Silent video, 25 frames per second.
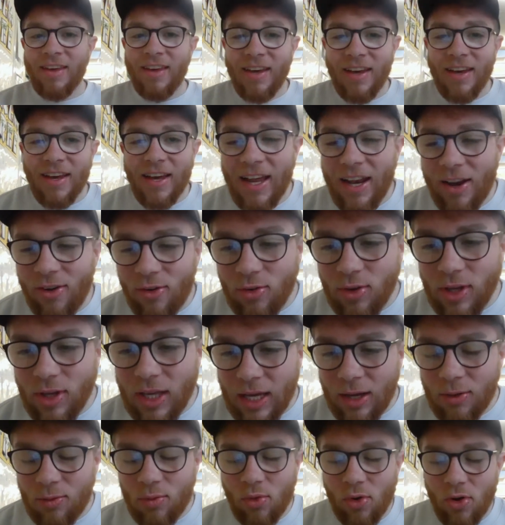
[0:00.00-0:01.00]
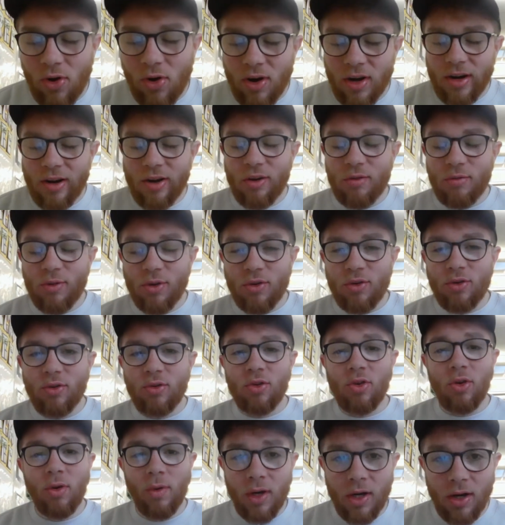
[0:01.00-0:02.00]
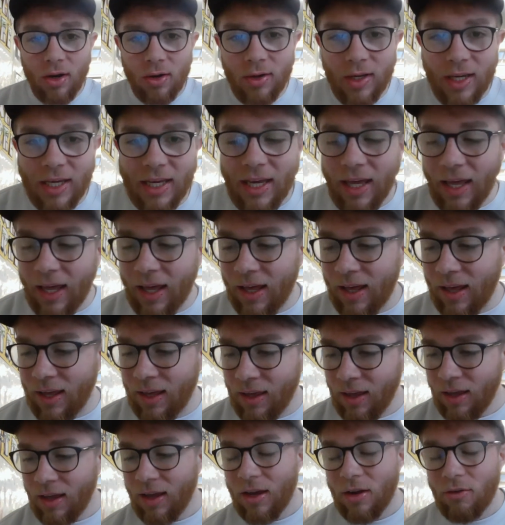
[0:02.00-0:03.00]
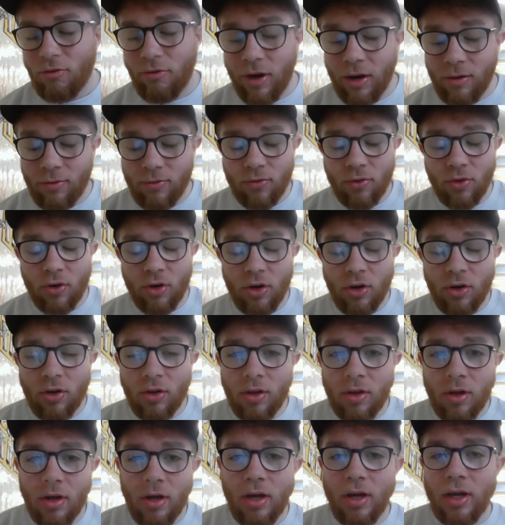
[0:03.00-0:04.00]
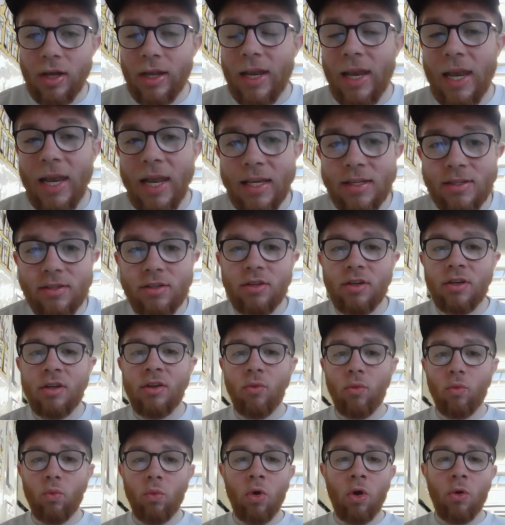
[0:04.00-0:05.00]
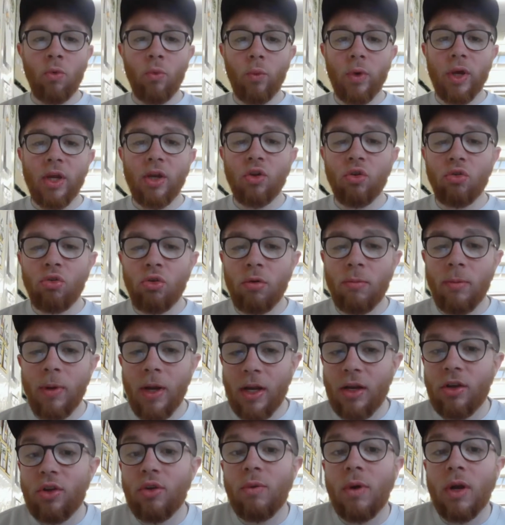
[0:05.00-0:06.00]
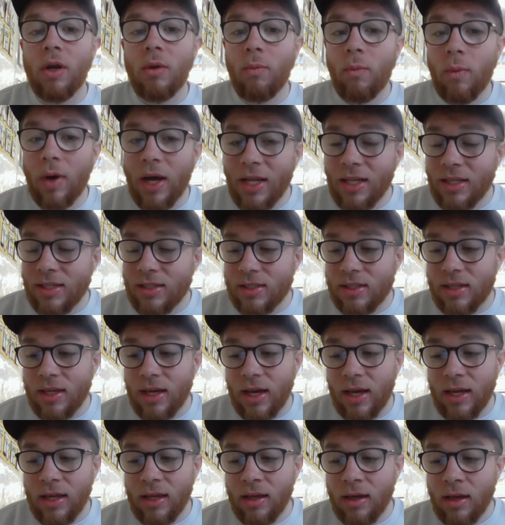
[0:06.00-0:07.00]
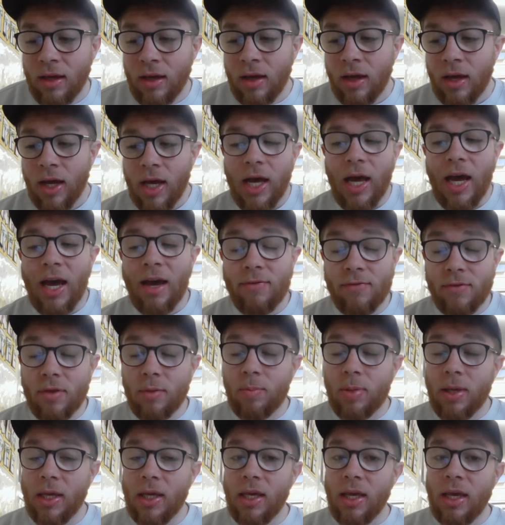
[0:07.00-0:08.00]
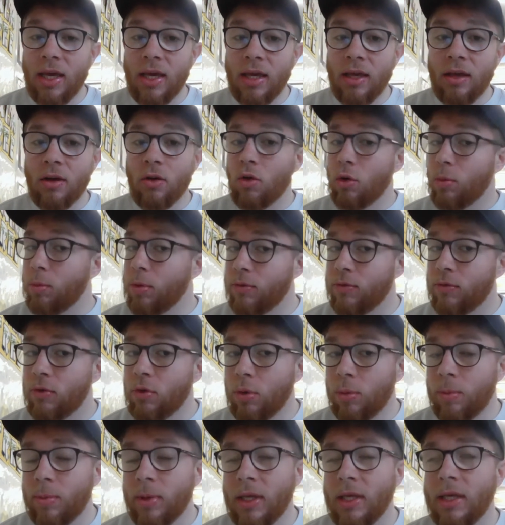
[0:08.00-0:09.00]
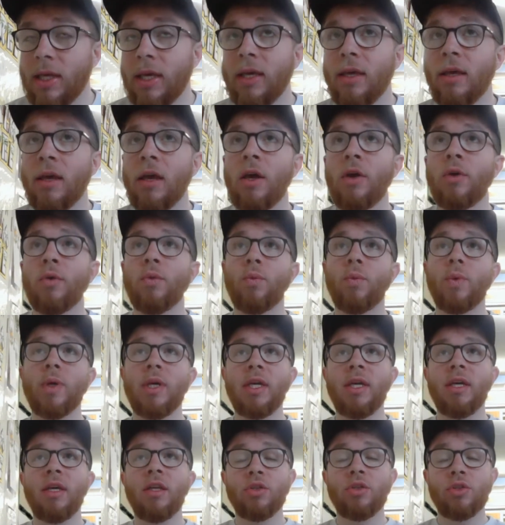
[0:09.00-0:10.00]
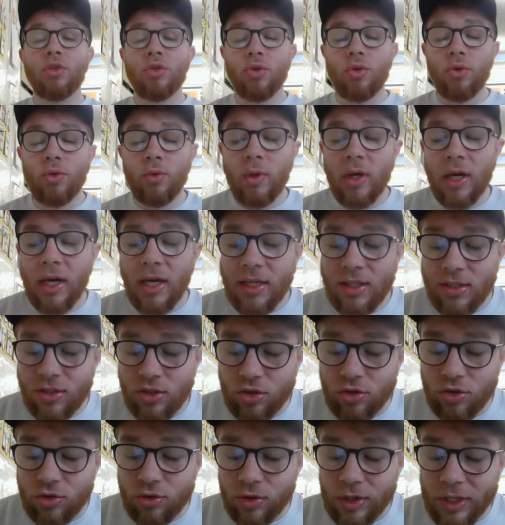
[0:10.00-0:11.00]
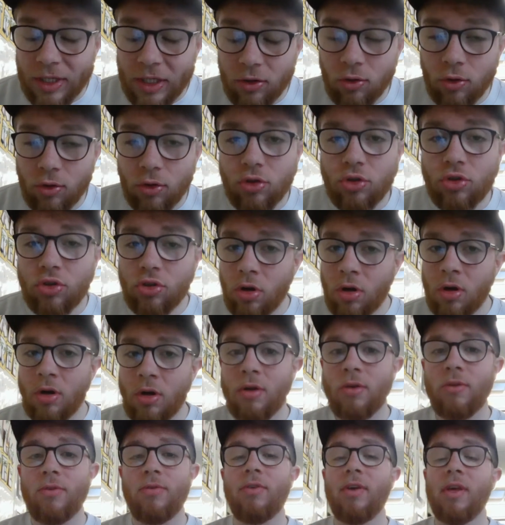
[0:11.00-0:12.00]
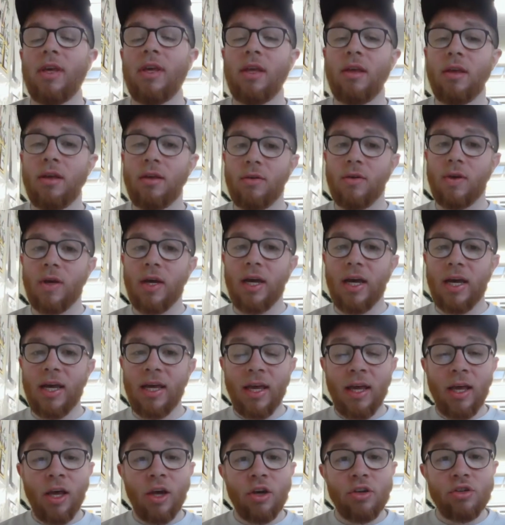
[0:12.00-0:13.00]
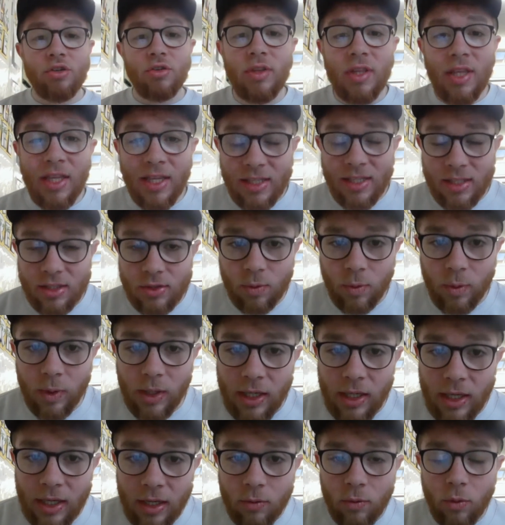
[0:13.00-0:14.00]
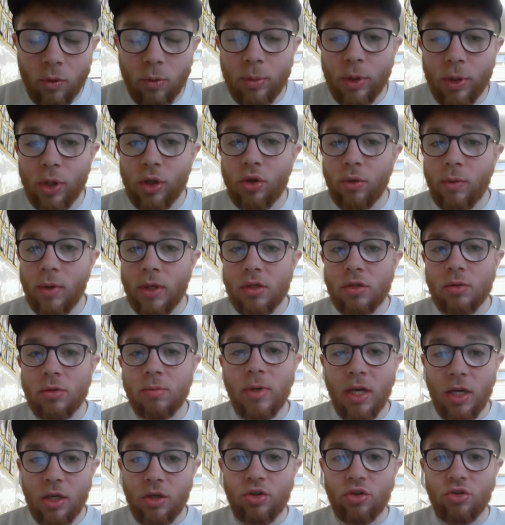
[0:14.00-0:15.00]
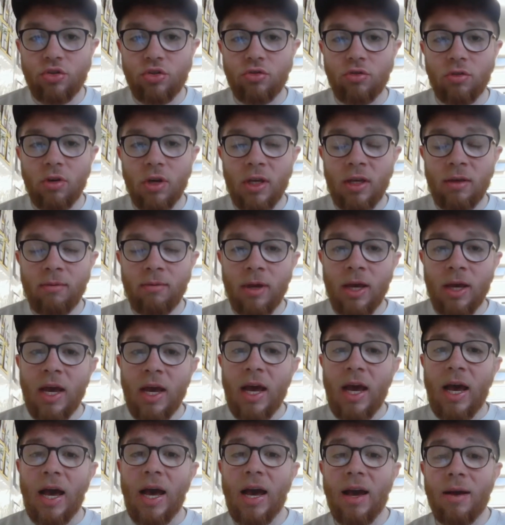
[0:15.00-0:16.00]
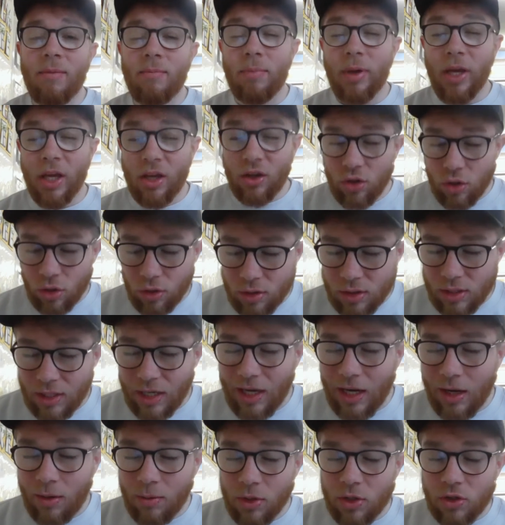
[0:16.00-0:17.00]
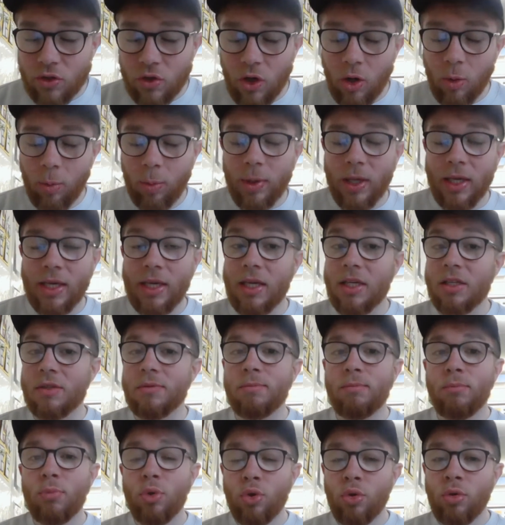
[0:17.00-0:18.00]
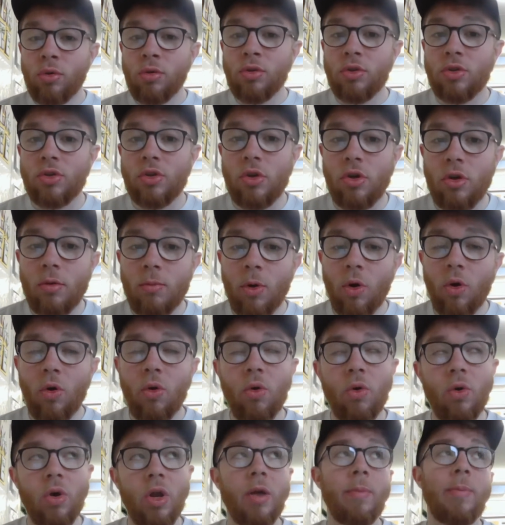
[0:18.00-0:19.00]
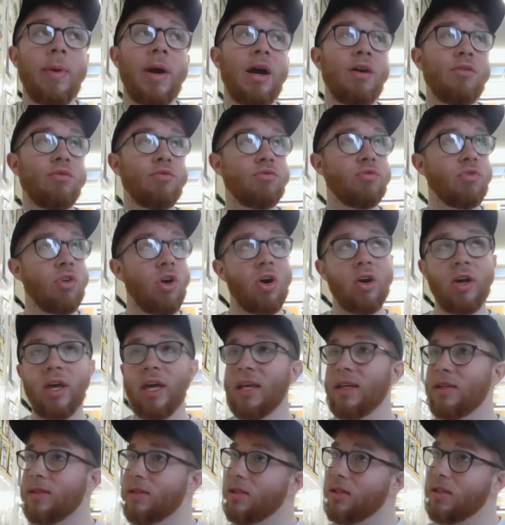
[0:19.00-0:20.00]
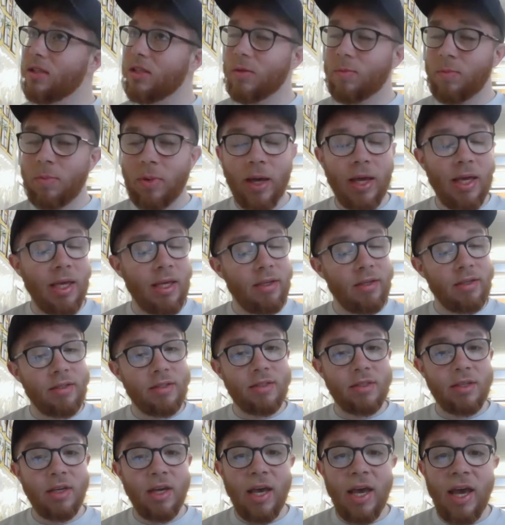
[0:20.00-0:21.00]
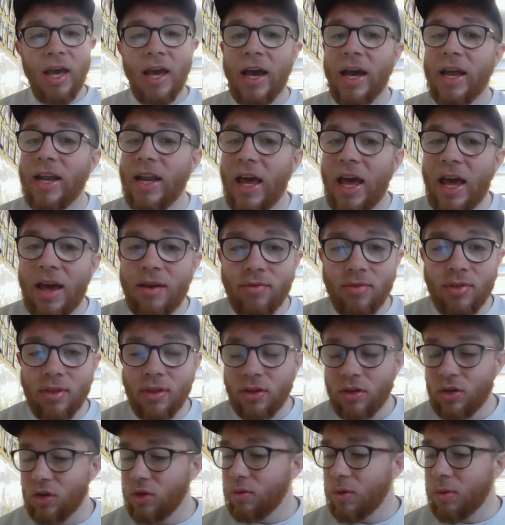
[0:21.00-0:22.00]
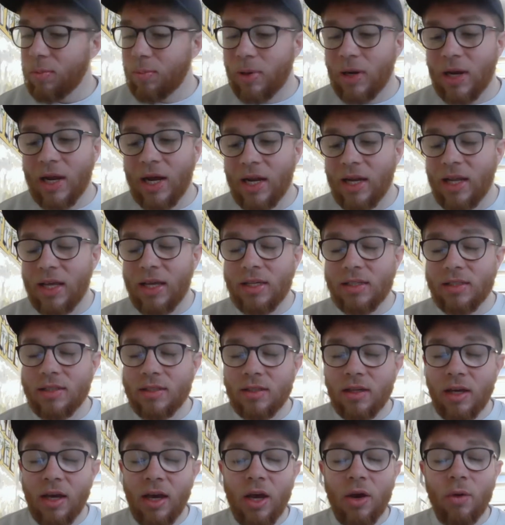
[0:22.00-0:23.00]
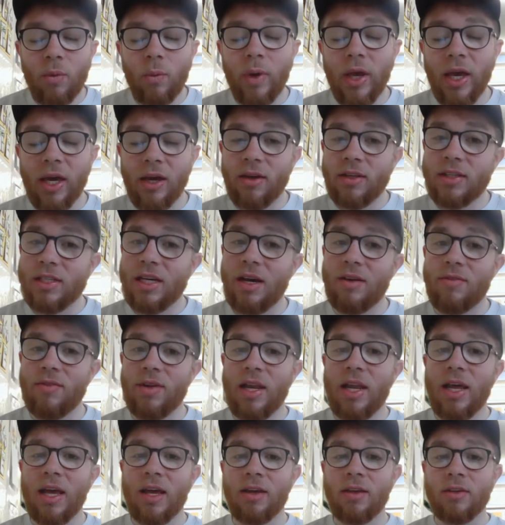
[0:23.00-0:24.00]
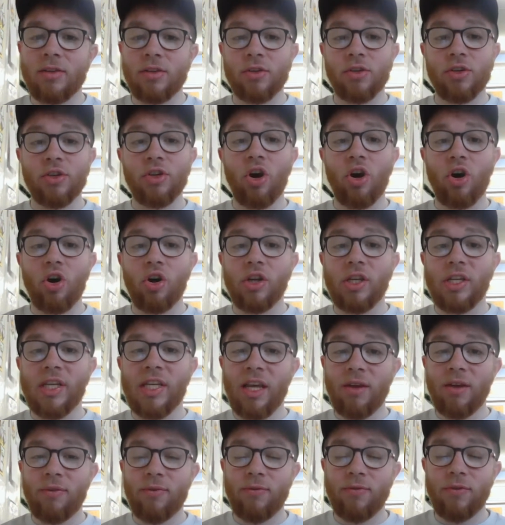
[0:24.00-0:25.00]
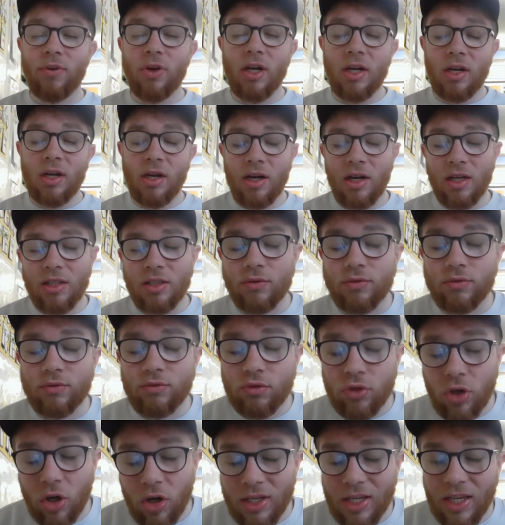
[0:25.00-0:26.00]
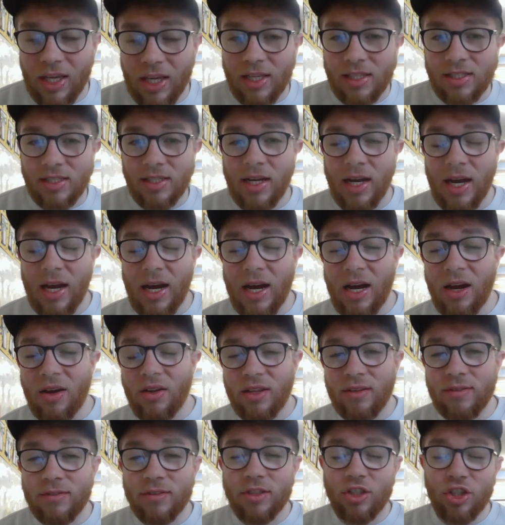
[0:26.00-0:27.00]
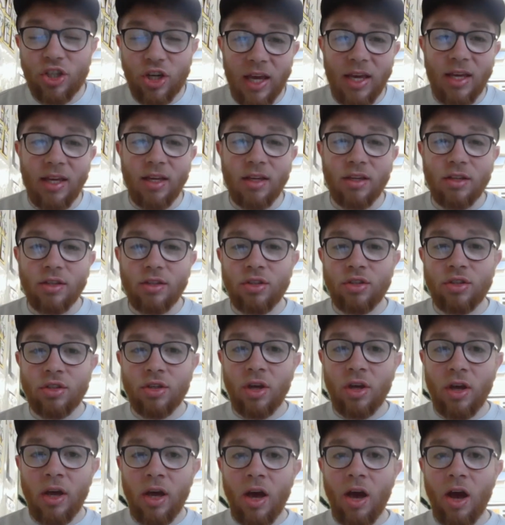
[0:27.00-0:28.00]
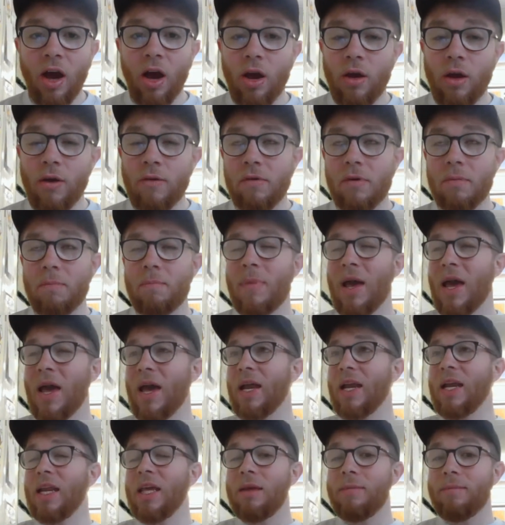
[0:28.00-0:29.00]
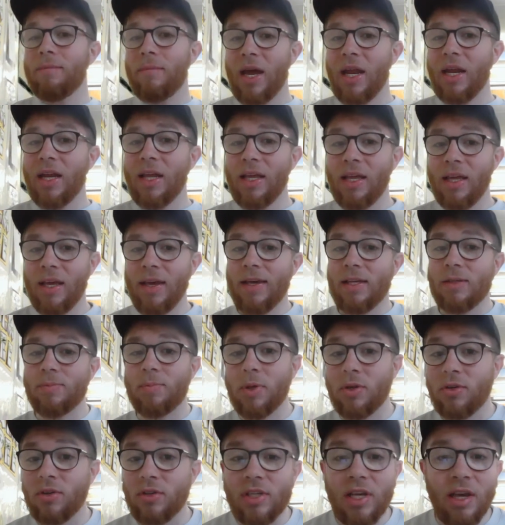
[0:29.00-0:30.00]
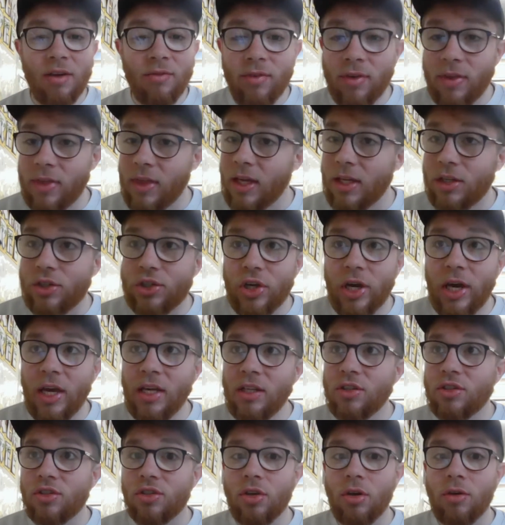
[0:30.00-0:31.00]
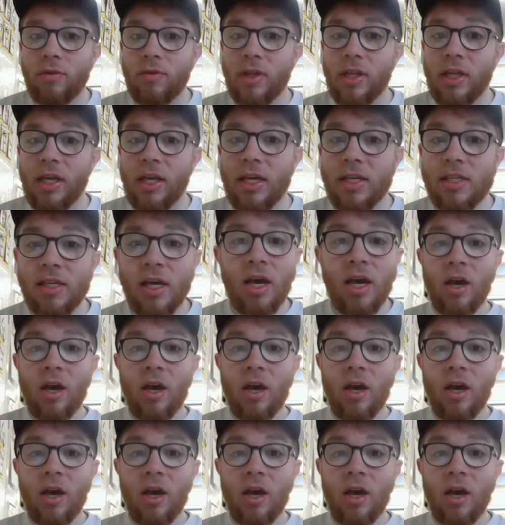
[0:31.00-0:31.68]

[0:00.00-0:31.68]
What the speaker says: Hello, year one. I hope you're all doing okay. Ready for another lesson? What we normally do on a Wednesday after PE or before PE, we do history or geography. Okay, so this week we'll be doing some history. And because our topic is moon zoom, all about rockets and space and everything to do with planets, we're going to have a lesson on different kinds of rockets and how they've changed over many, many years, because everything changes over the years.